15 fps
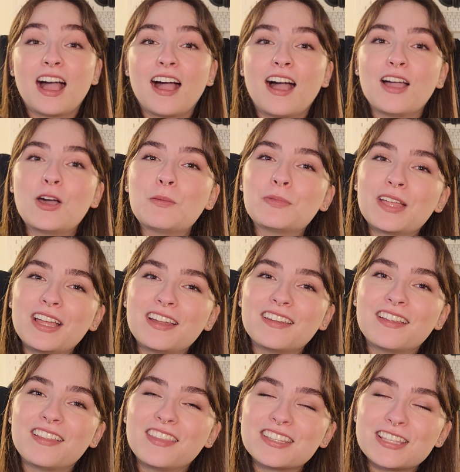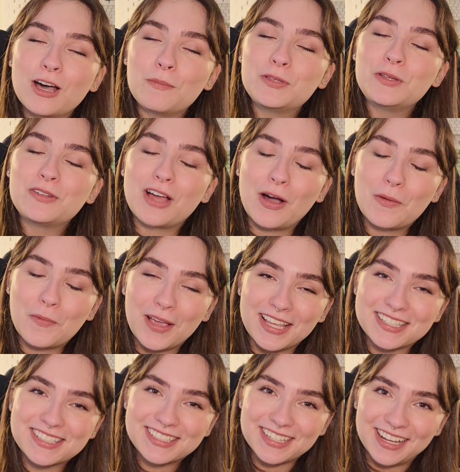I hope that this helps you not
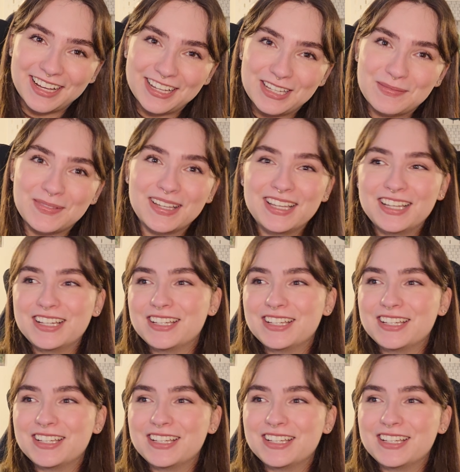waste time